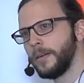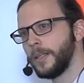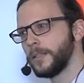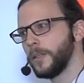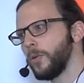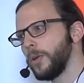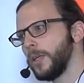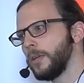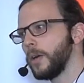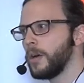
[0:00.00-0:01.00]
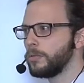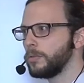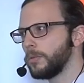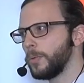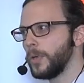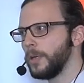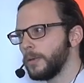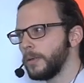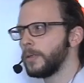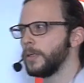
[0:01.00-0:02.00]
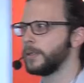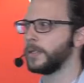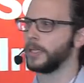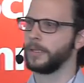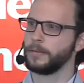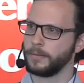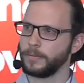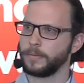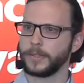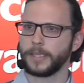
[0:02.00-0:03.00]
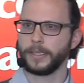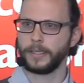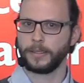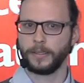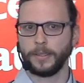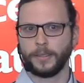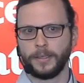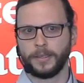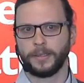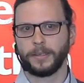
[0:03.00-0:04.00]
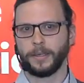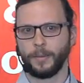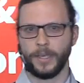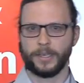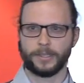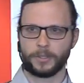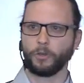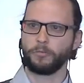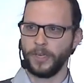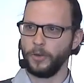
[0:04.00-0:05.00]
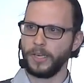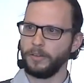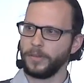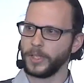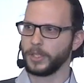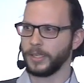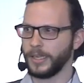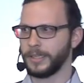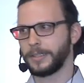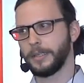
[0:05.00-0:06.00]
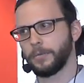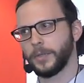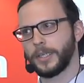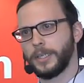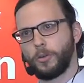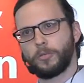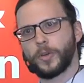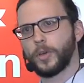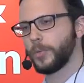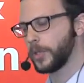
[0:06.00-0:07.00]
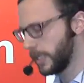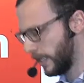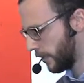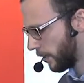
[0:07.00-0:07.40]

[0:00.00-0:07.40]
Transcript: Is it oily? Oh, could be. Yeah, and then that's it. I mean, it's not very efficient, and it's definitely not very precise.